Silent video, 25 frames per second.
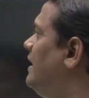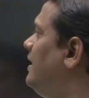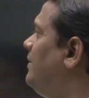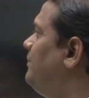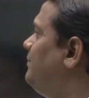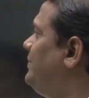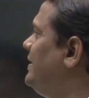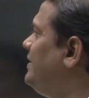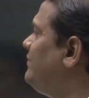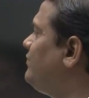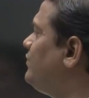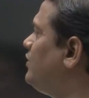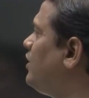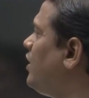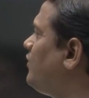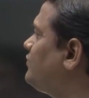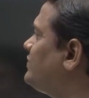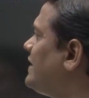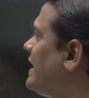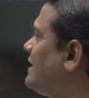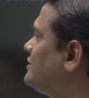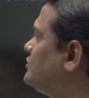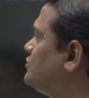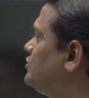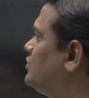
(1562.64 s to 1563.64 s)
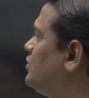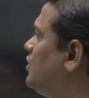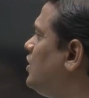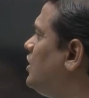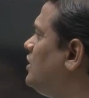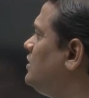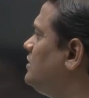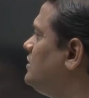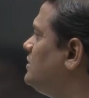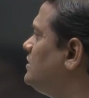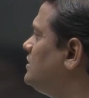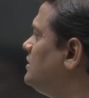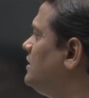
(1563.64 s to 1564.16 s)
Be full of thanks to God
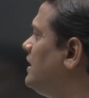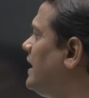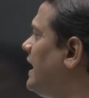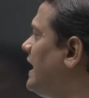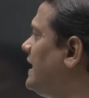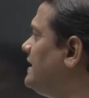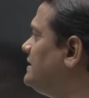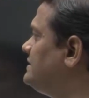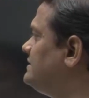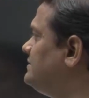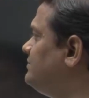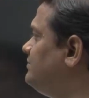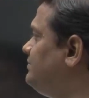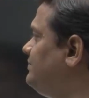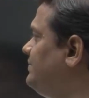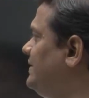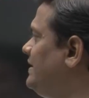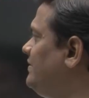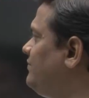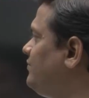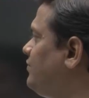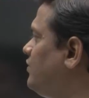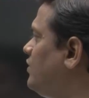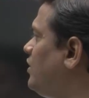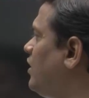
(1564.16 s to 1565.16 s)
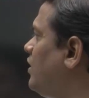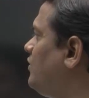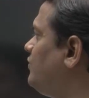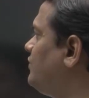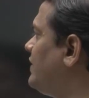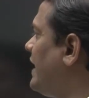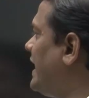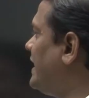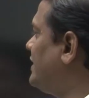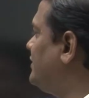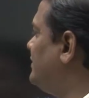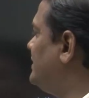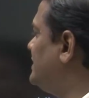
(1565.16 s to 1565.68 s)
and be full of
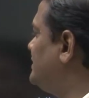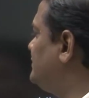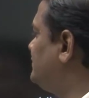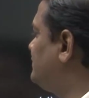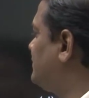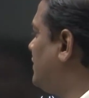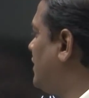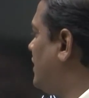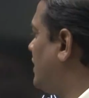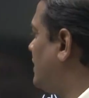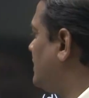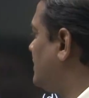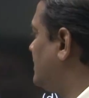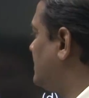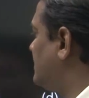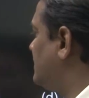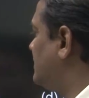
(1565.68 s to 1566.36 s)
anguish for